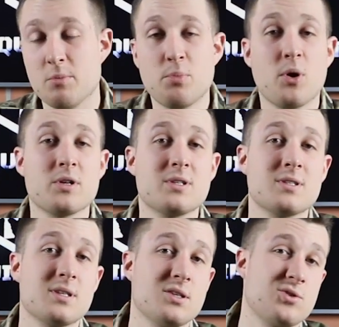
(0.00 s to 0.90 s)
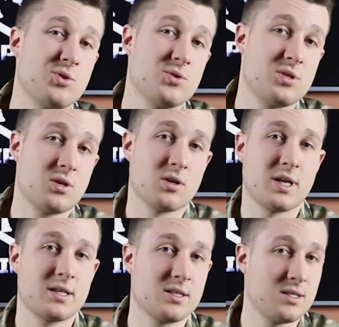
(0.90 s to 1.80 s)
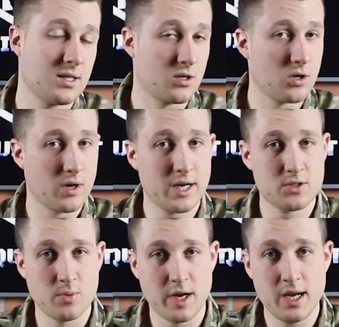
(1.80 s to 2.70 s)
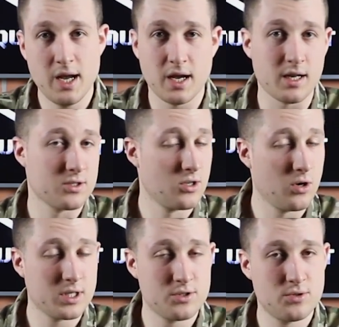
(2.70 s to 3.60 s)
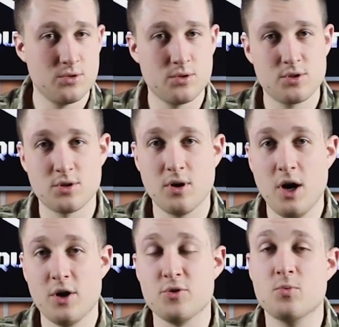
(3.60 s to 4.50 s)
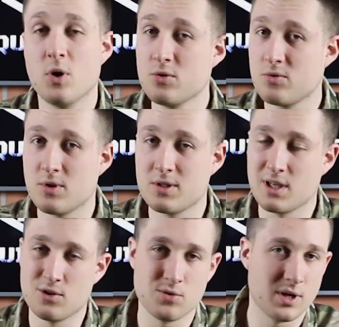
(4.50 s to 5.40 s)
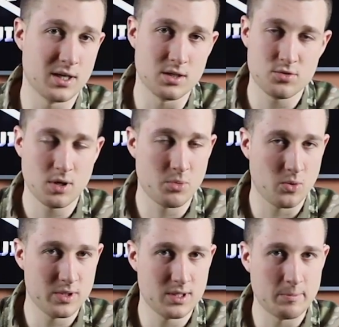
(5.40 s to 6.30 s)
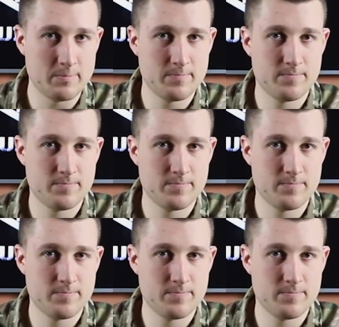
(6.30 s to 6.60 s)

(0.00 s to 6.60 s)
Important is to use the connectors in a correct way, and as long as you do so, you won't run into any trouble with them.